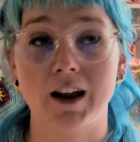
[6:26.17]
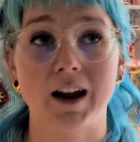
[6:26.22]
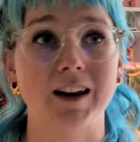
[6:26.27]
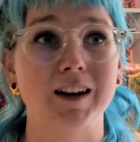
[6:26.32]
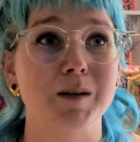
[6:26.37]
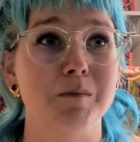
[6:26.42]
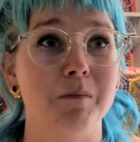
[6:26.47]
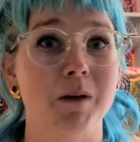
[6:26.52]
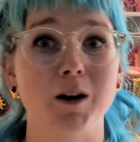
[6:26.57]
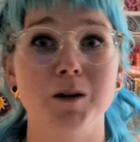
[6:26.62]
And
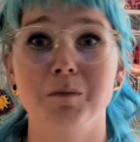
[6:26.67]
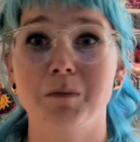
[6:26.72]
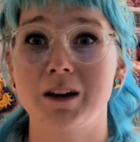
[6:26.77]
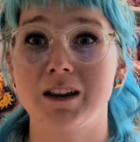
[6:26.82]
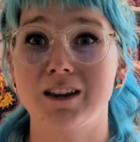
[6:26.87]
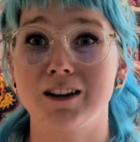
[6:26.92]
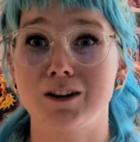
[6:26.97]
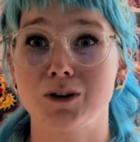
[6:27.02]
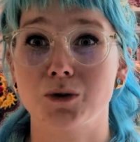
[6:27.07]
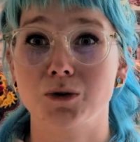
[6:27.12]
it might be
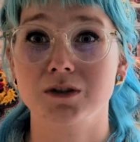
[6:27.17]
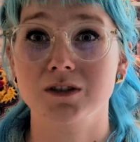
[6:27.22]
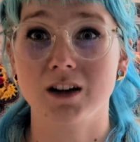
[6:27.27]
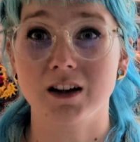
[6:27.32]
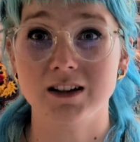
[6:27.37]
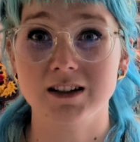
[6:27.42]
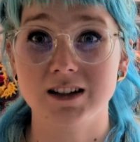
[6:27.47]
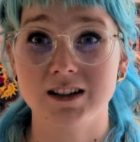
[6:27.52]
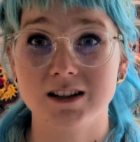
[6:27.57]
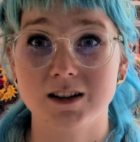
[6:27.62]
that you're
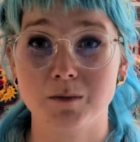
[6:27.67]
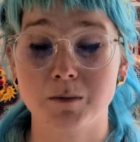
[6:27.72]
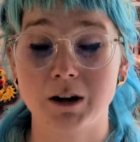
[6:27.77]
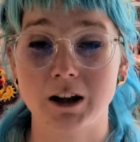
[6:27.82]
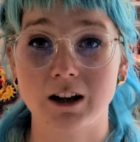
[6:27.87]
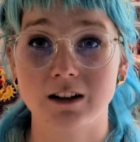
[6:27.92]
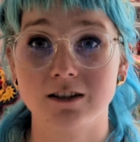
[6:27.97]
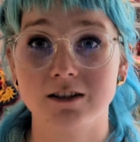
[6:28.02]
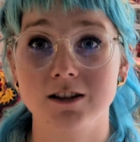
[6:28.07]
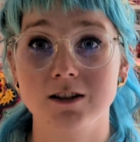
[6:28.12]
citing
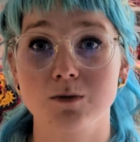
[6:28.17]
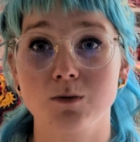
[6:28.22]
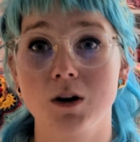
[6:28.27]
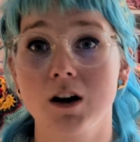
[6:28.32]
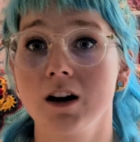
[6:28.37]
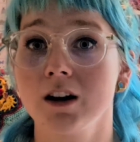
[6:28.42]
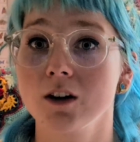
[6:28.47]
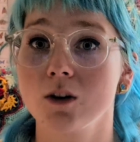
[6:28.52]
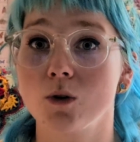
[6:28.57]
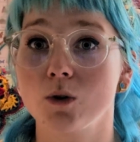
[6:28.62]
somebody else's
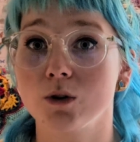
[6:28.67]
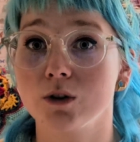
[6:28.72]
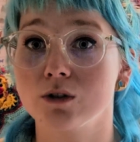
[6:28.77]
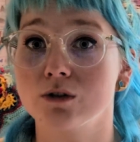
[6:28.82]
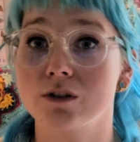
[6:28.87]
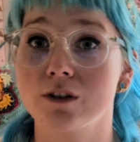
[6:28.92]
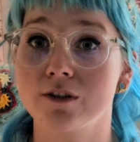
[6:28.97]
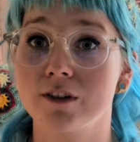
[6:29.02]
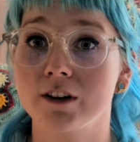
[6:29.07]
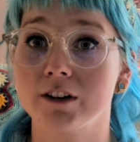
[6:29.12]
work or you're
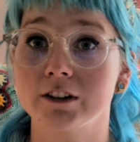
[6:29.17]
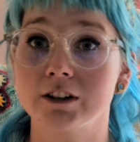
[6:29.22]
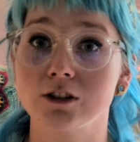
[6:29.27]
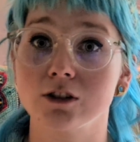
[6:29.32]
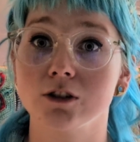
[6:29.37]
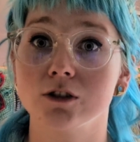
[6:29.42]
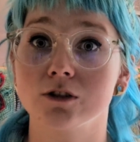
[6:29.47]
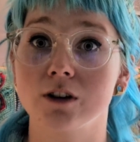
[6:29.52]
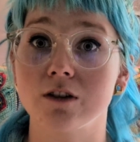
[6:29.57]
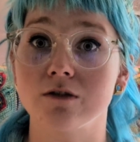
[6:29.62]
referring
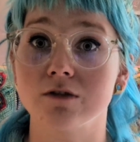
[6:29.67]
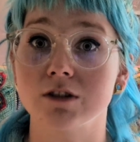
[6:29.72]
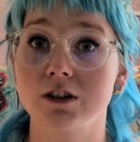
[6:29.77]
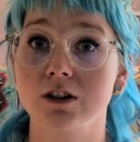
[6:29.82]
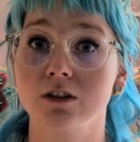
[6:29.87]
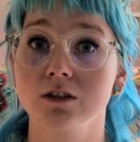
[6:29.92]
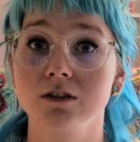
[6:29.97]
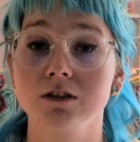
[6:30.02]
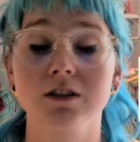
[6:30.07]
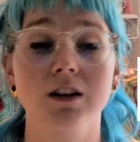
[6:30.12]
to your own
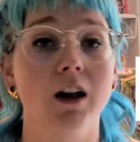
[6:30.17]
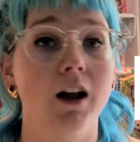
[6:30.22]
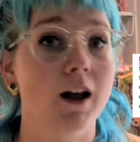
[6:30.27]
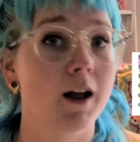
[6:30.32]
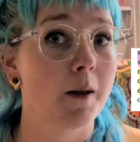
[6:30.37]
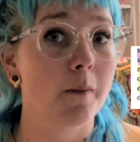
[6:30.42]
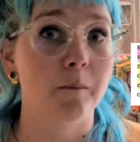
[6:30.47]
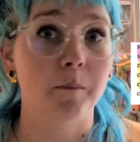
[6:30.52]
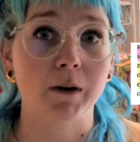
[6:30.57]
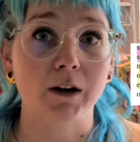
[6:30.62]
results,
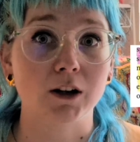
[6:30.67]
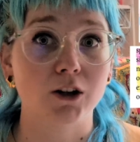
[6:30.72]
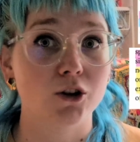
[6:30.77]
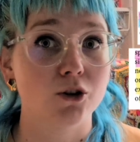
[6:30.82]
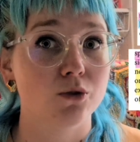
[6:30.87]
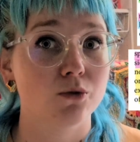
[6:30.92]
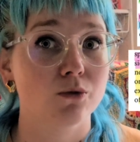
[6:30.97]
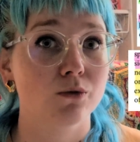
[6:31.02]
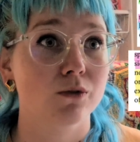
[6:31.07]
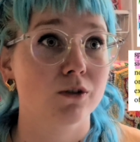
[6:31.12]
but
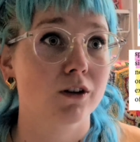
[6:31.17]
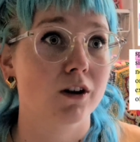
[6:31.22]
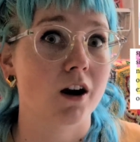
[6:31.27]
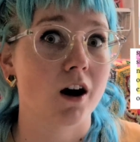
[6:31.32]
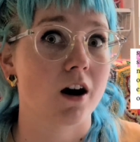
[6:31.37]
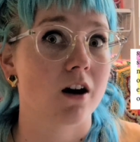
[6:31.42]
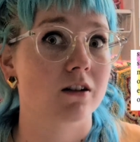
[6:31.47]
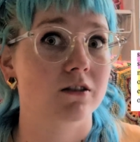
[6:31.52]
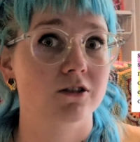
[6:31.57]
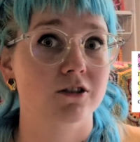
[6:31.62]
you
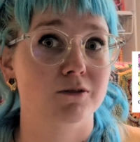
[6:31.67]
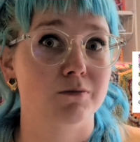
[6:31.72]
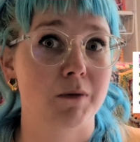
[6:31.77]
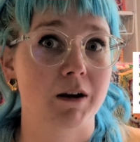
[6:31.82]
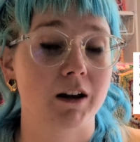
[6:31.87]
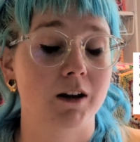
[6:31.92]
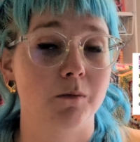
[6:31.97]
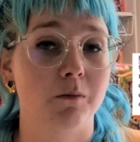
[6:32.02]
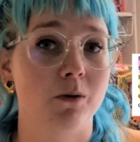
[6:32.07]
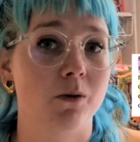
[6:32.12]
can't just
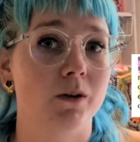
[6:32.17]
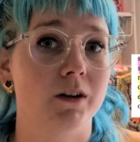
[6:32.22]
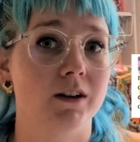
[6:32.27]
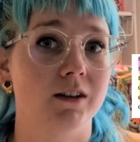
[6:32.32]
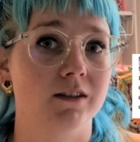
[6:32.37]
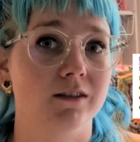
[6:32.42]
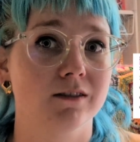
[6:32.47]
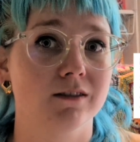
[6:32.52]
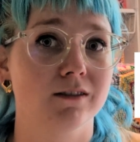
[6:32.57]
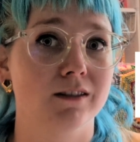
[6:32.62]
make a point
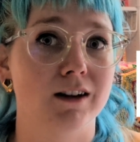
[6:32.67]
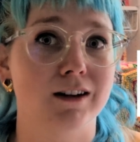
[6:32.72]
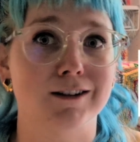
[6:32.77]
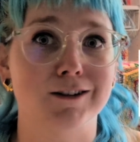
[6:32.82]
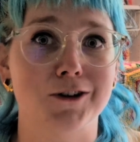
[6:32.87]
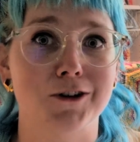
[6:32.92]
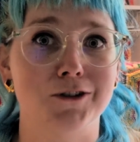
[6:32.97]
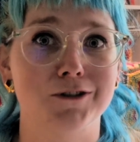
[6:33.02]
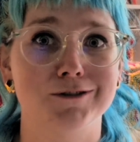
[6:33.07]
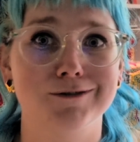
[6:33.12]
and
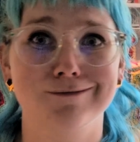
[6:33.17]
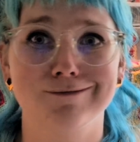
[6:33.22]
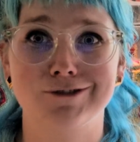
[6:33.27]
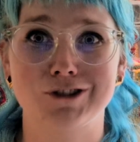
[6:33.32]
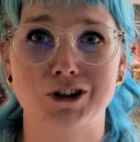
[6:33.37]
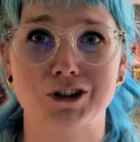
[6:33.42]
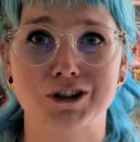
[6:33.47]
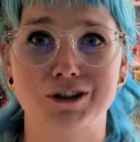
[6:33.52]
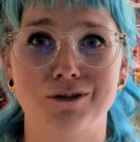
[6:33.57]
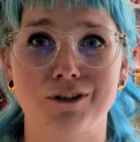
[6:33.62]
not
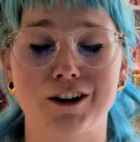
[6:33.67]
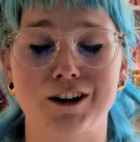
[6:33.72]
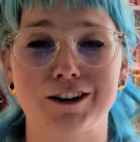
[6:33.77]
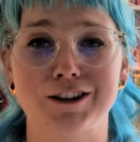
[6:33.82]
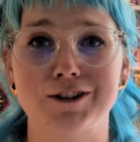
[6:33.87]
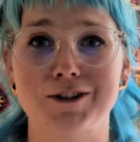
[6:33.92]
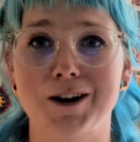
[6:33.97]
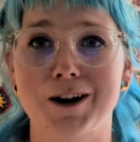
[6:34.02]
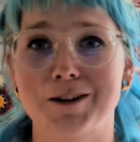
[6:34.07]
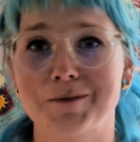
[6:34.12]
justify it.
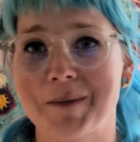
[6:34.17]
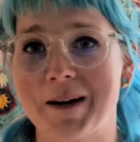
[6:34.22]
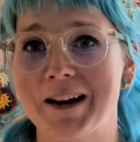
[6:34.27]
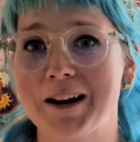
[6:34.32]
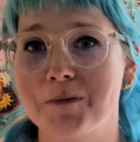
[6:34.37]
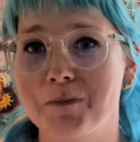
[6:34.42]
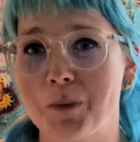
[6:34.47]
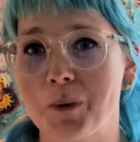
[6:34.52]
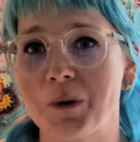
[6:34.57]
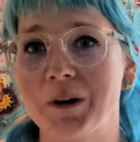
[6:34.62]
You can't make
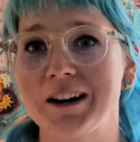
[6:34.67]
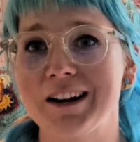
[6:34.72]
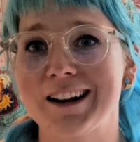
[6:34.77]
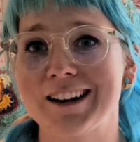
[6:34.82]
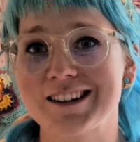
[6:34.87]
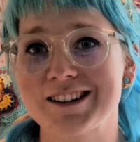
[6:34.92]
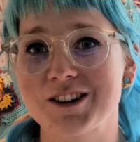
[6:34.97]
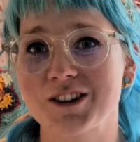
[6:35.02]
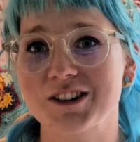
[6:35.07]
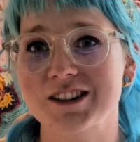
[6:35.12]
a point
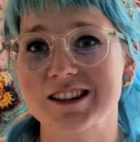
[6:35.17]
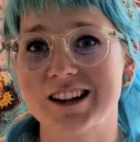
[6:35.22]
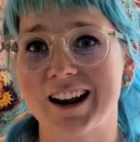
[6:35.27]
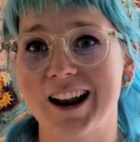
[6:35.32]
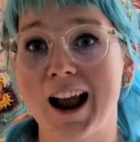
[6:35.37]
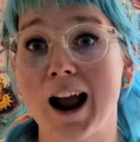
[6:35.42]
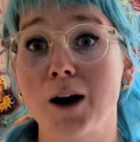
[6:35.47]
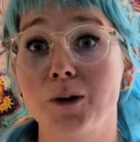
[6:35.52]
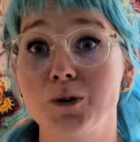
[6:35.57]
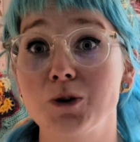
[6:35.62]
and not
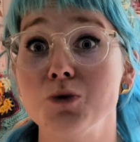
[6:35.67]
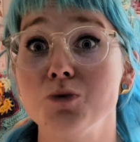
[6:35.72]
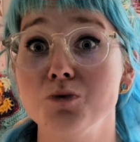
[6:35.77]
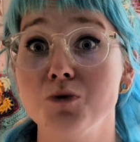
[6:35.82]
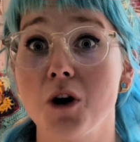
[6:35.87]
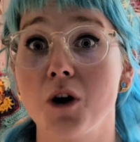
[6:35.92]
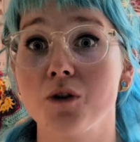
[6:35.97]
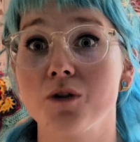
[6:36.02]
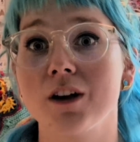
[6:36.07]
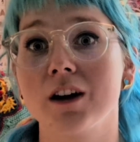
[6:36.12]
say how you
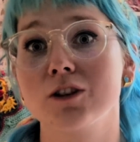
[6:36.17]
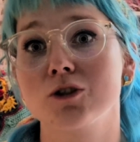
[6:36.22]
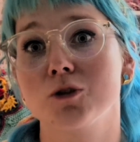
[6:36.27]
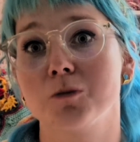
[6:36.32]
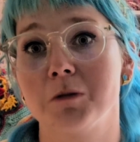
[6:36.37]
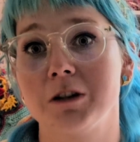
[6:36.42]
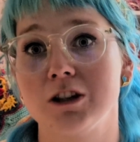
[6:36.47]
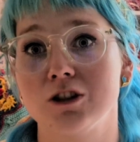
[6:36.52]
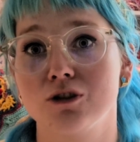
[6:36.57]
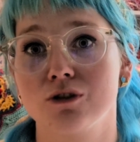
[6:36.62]
know that to
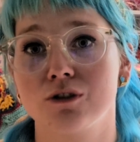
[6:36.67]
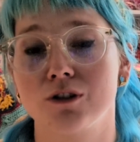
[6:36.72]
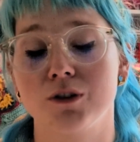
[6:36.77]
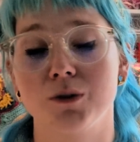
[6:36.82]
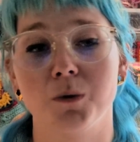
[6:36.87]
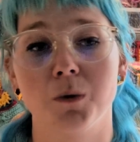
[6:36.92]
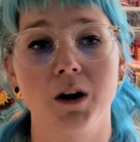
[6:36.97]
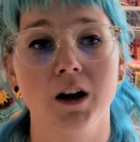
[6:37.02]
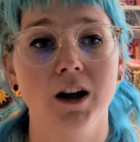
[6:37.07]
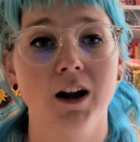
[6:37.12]
be
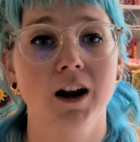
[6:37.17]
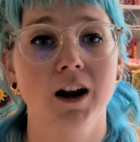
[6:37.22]
true.